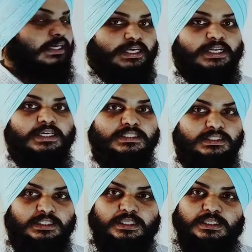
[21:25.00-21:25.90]

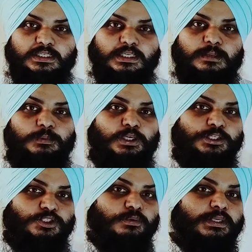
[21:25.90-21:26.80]
considered a
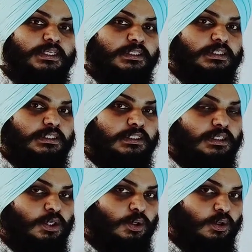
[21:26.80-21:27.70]
potentiometer
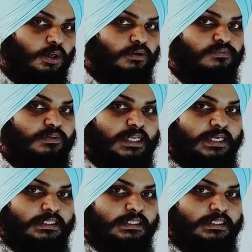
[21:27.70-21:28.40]
of length